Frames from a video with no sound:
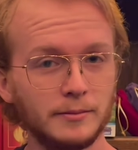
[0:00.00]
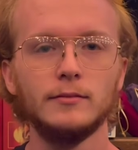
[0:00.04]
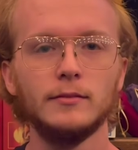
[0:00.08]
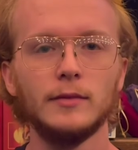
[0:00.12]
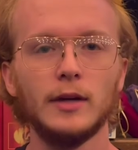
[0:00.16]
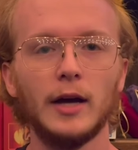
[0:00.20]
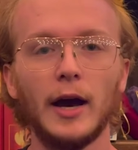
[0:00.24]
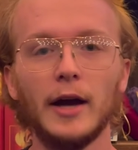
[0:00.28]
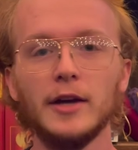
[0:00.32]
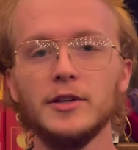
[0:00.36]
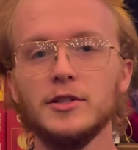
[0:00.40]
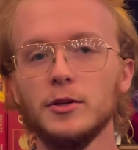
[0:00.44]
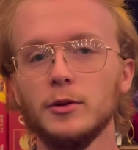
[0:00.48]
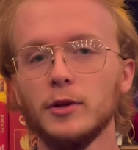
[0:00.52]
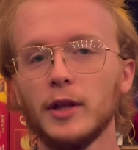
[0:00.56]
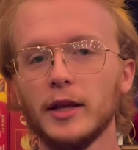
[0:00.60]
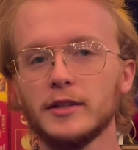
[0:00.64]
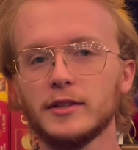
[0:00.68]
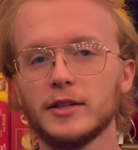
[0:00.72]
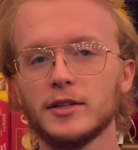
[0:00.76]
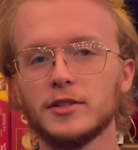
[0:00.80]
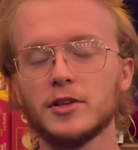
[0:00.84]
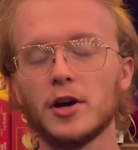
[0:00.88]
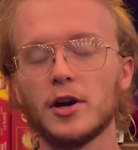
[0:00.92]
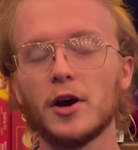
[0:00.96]
I do like
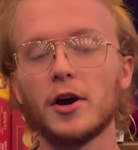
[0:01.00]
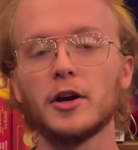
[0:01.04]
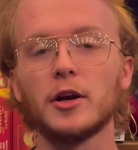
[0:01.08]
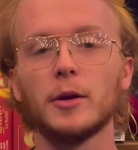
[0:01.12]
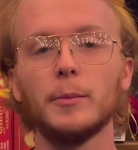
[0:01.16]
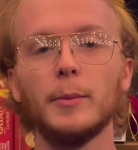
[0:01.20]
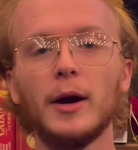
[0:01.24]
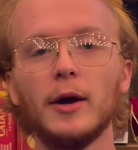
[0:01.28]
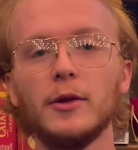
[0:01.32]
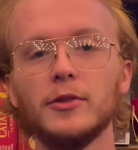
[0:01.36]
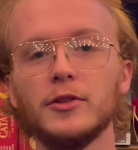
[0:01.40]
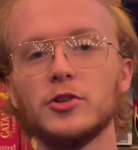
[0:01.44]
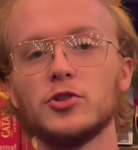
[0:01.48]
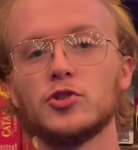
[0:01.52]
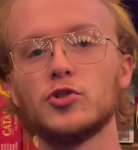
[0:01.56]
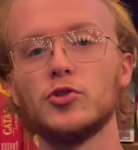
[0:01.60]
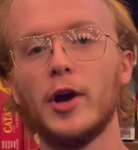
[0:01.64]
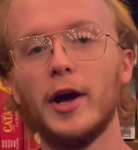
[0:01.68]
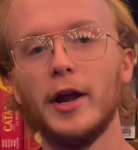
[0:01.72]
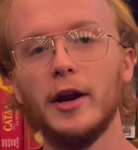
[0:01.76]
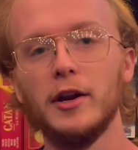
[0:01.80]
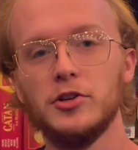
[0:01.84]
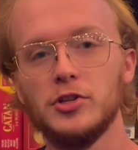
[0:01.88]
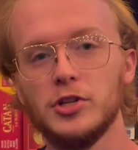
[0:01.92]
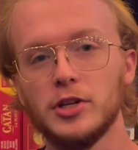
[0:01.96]
to talk about the
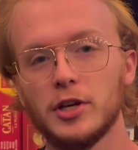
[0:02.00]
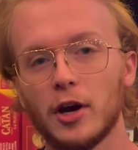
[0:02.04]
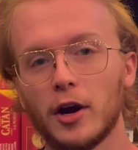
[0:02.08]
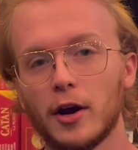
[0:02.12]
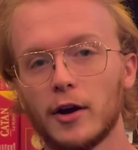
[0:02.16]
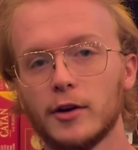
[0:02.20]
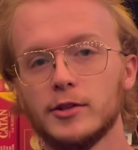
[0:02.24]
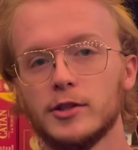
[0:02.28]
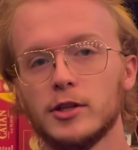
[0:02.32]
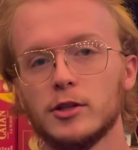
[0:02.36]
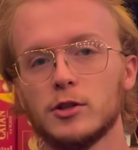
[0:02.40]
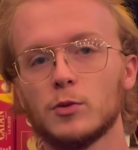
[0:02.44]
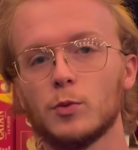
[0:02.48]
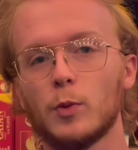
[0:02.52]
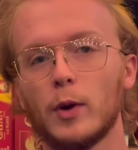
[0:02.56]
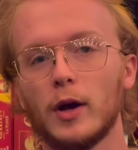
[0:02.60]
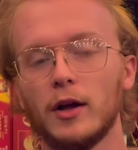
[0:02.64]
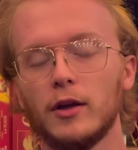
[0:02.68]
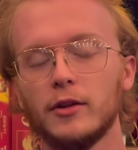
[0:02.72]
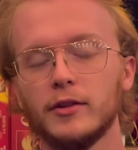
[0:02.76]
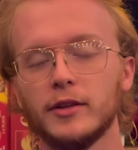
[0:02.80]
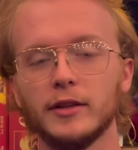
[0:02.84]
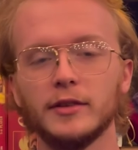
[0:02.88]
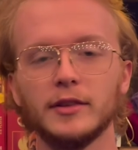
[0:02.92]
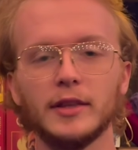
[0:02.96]
strategy cards as
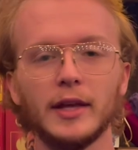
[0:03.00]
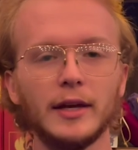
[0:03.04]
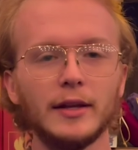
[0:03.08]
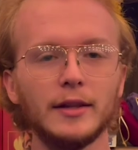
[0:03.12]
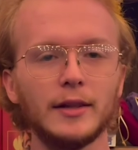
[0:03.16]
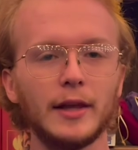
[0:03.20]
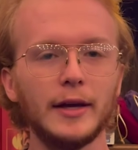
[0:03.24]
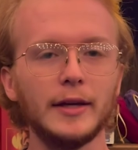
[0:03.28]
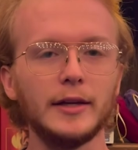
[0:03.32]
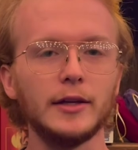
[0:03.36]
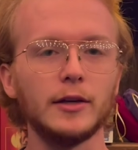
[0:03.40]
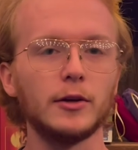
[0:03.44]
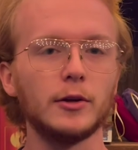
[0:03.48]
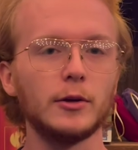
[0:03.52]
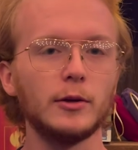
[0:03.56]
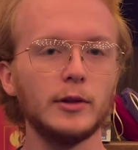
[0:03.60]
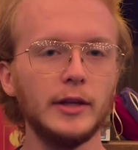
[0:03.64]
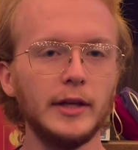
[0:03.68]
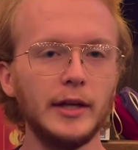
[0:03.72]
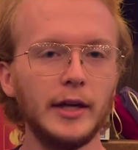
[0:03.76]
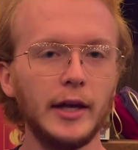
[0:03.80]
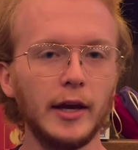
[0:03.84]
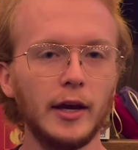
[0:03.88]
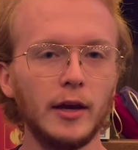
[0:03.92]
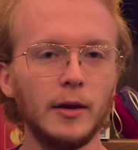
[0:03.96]
well that they like early
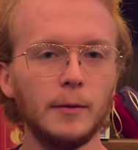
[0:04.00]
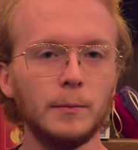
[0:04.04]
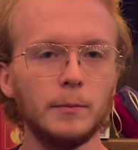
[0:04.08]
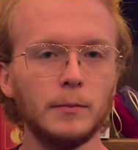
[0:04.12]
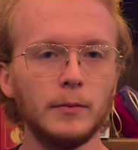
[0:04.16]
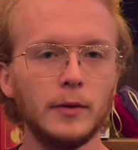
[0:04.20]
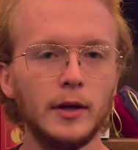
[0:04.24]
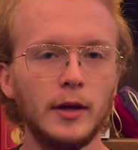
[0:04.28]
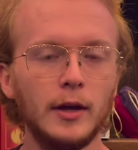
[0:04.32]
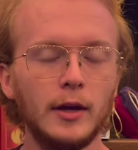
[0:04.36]
game.